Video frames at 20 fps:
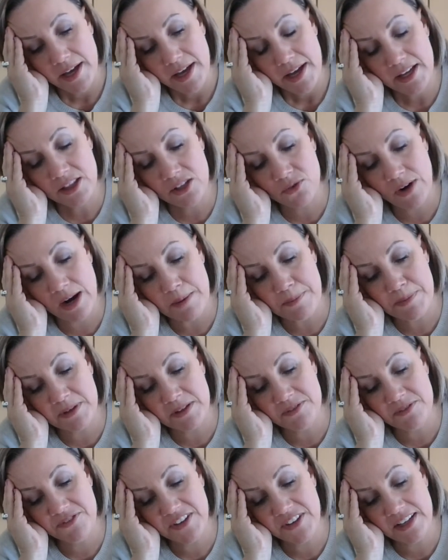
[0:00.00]
In the
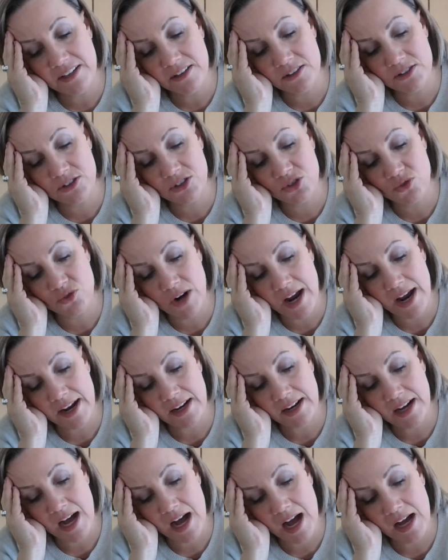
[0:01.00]
ripening fields,
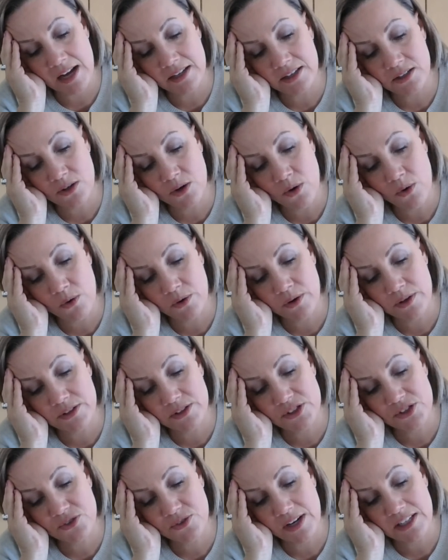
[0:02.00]
drying cotton and corn
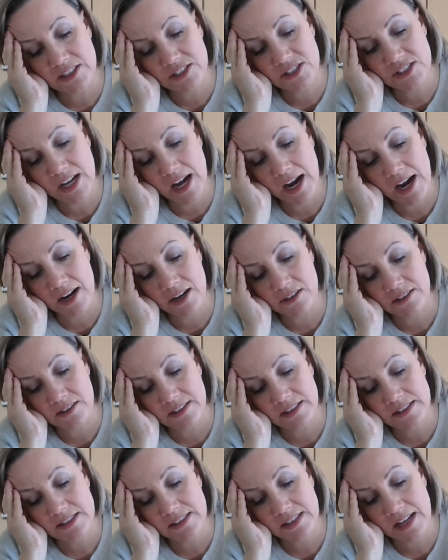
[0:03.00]
stretched
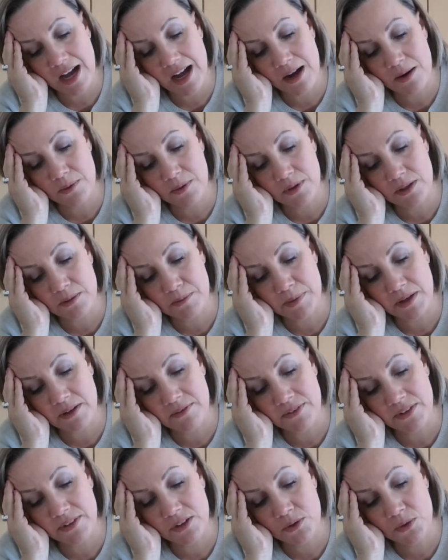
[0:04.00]
tiredly skyward
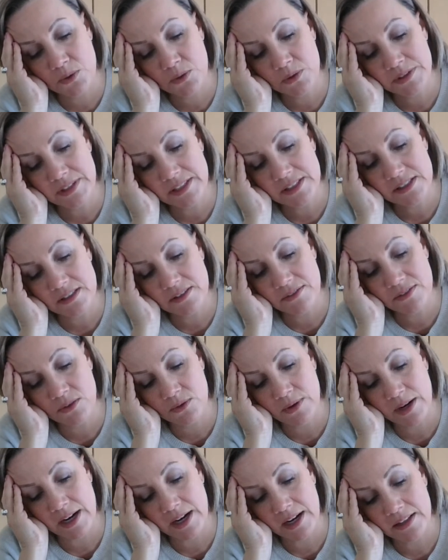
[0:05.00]
above the coolness of the
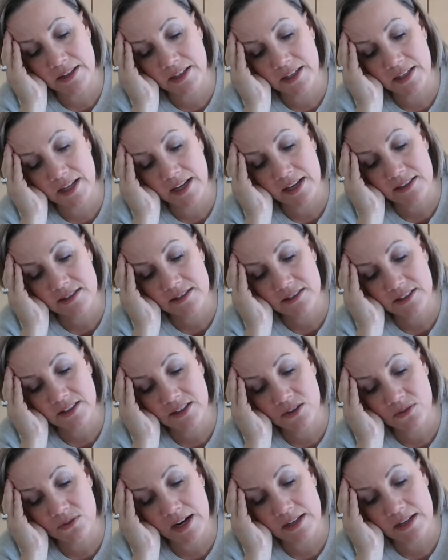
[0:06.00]
rain that occasionally
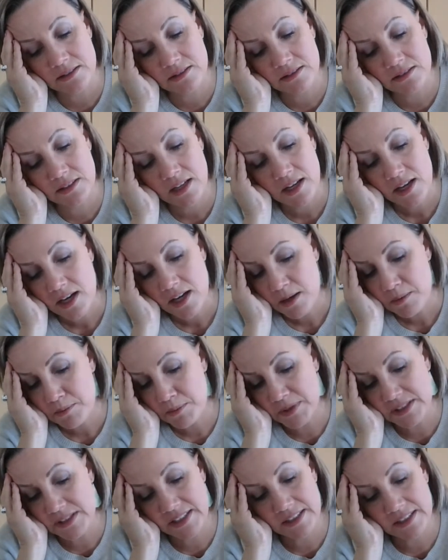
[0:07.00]
threatened,
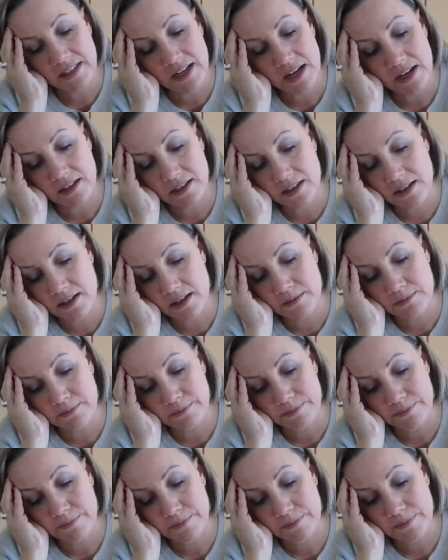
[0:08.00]
but did not come.
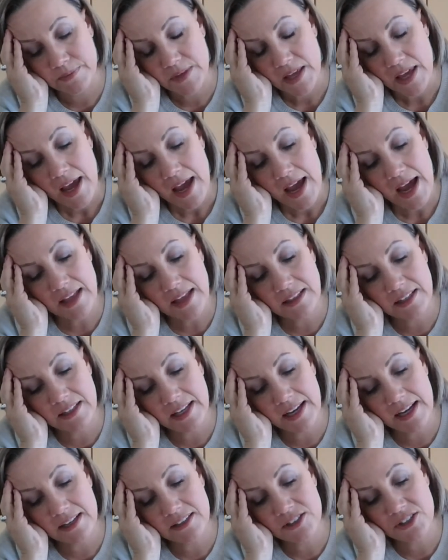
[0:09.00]
And the
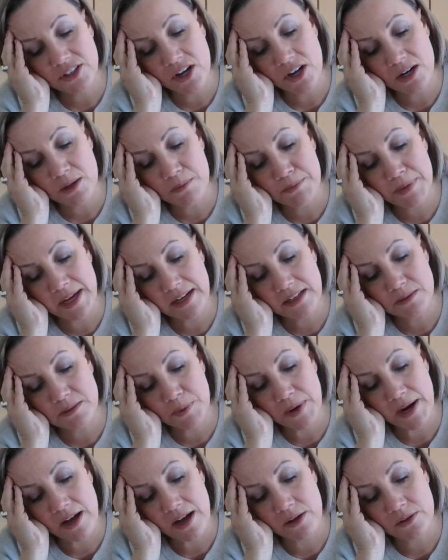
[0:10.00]
land took on a baked
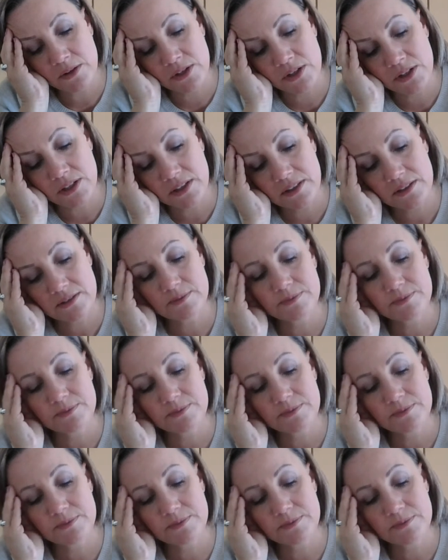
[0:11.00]
brown look.